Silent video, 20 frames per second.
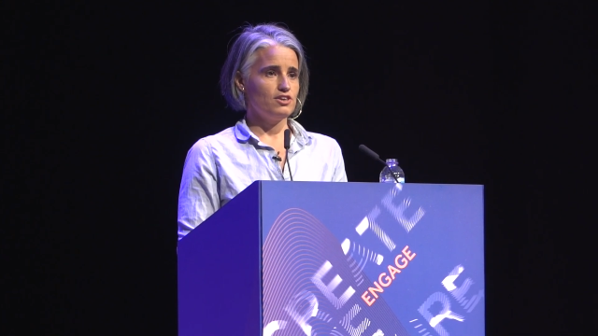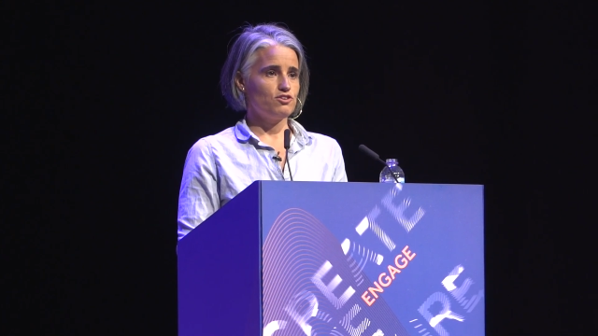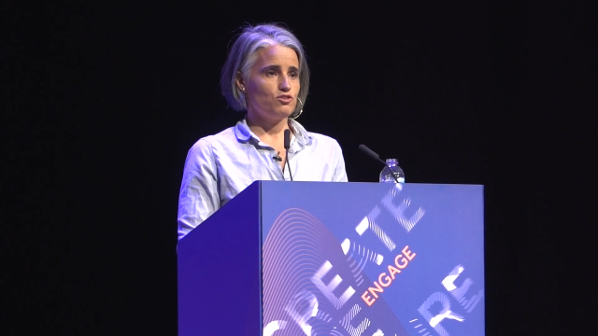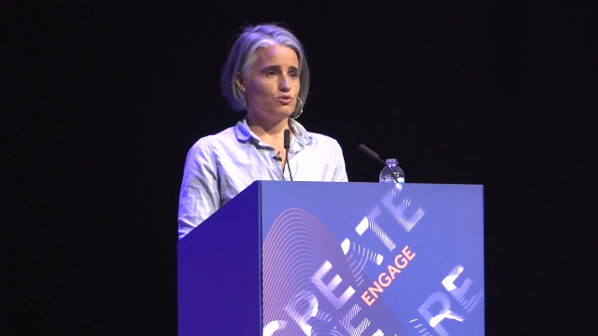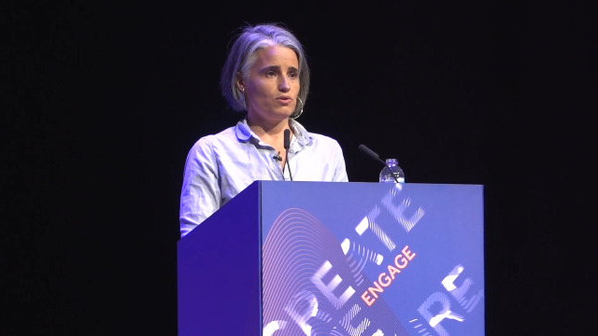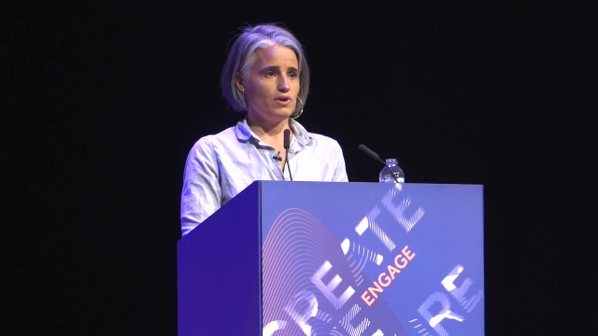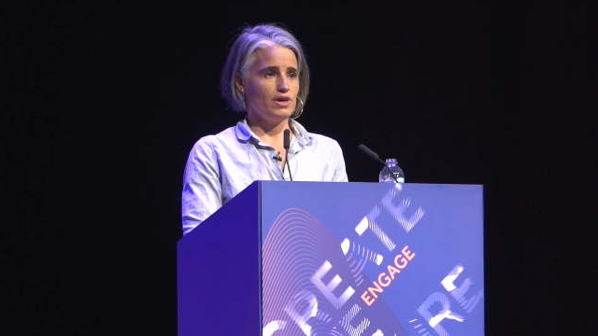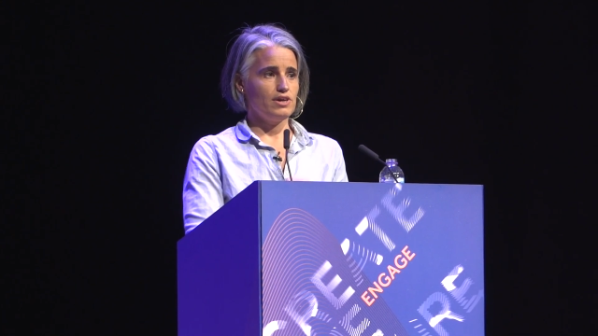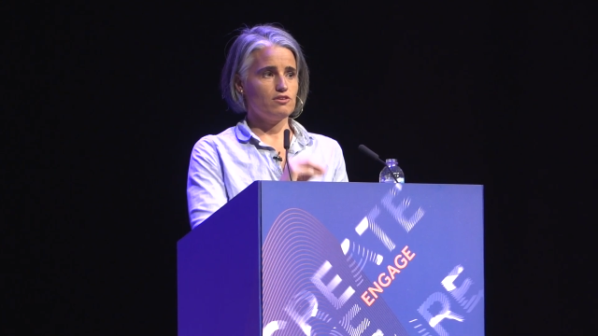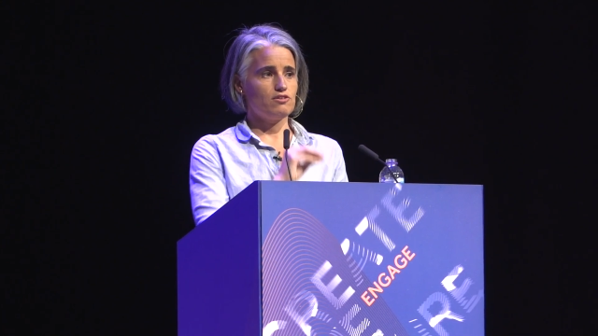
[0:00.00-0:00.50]
is
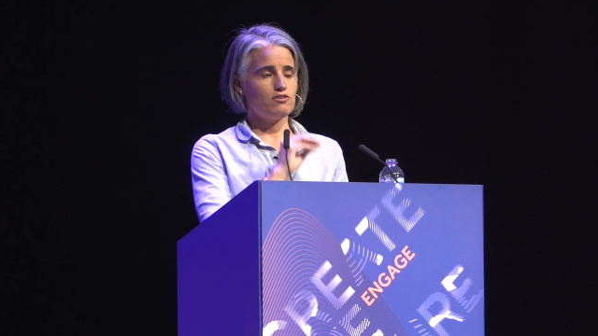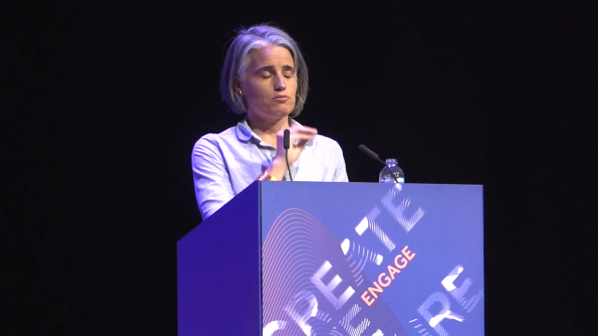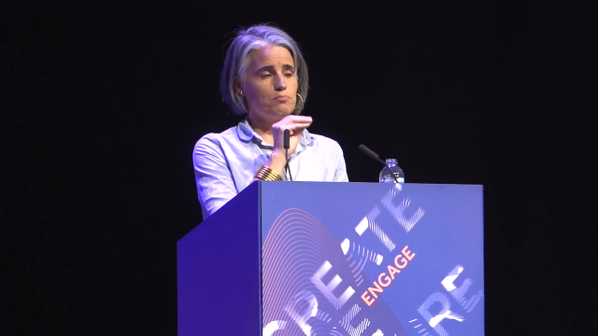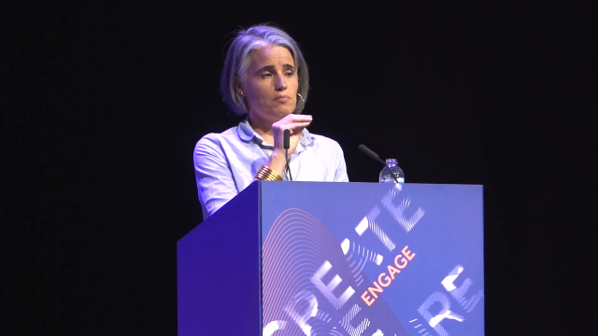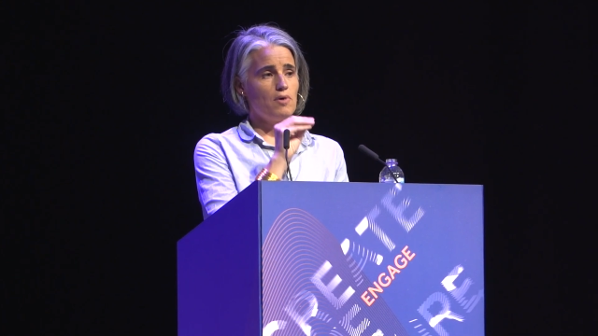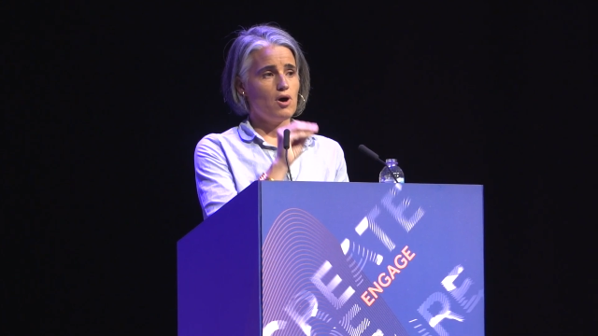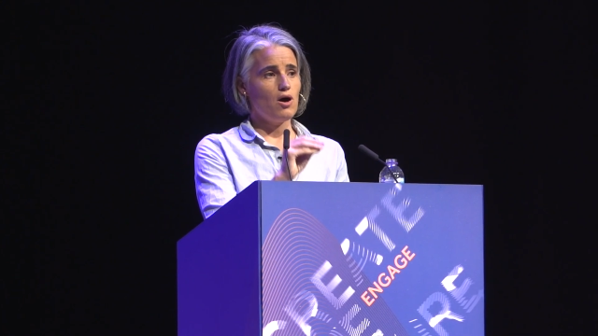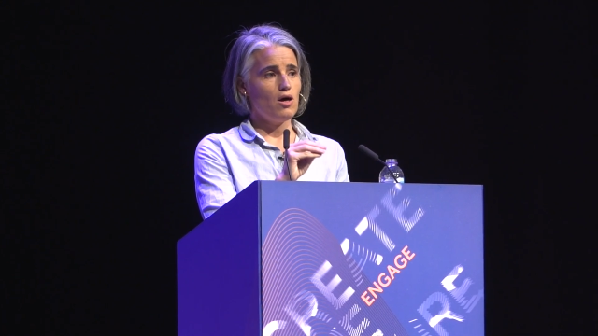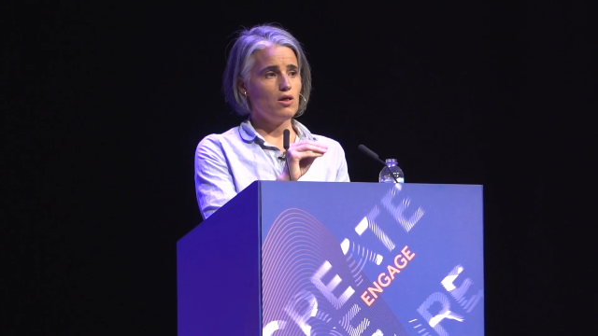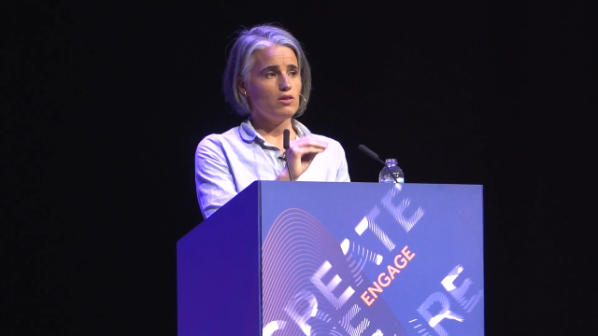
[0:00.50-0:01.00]
create
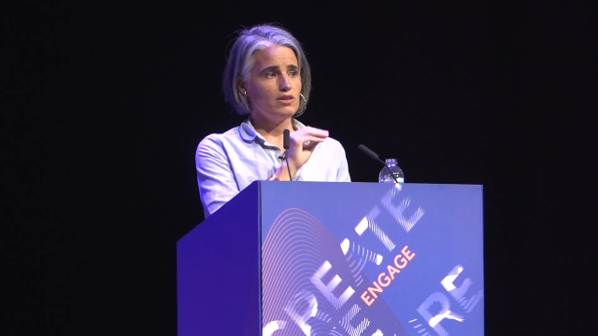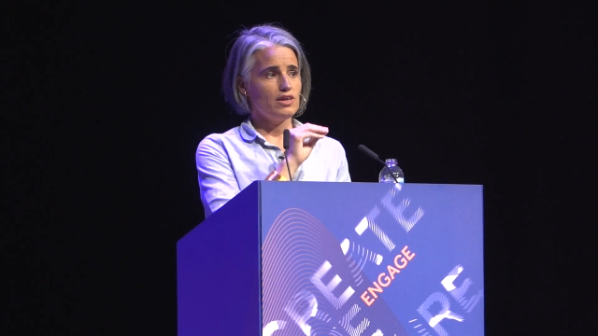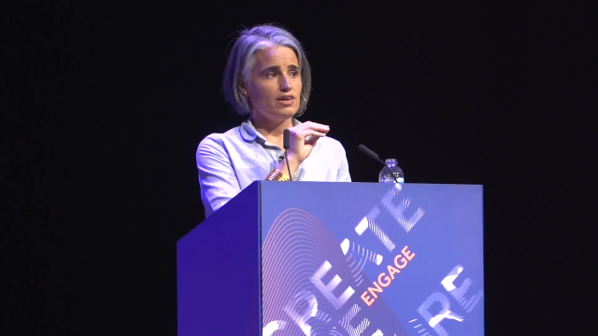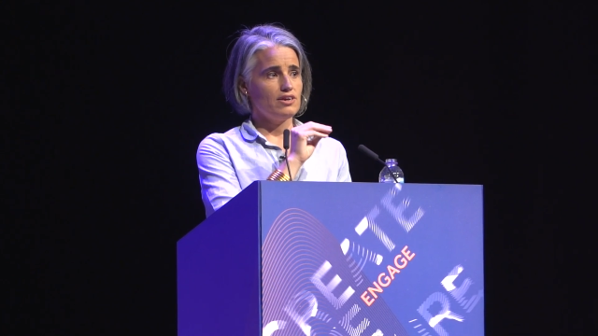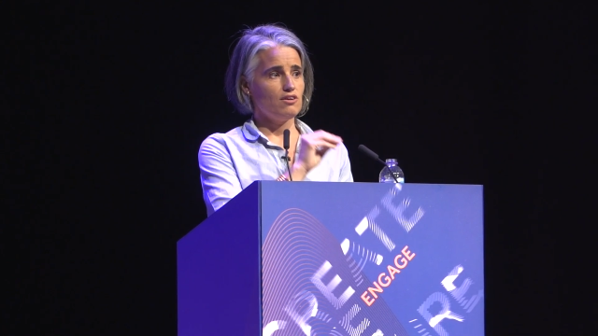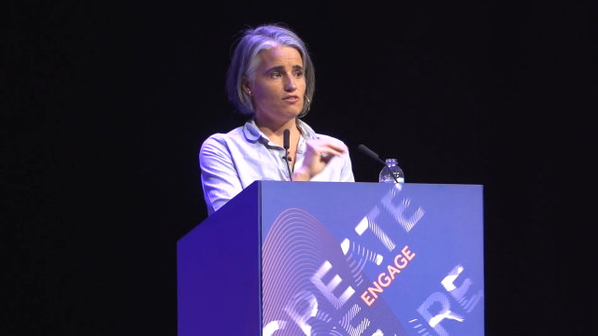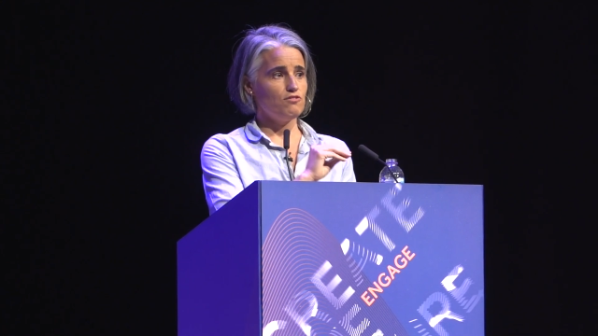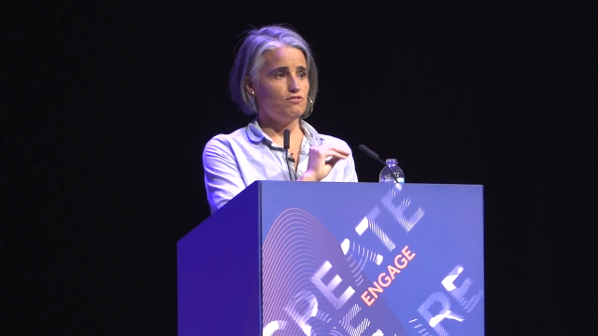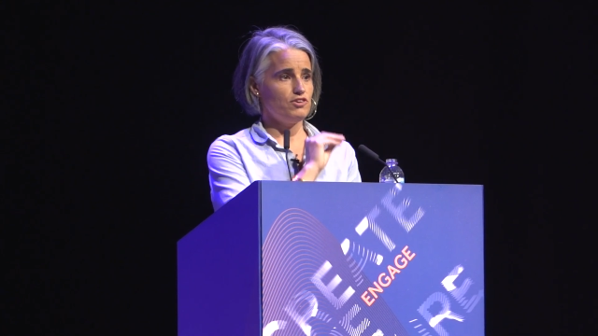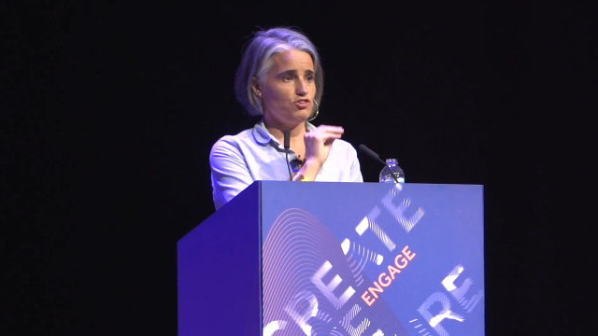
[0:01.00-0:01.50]
small little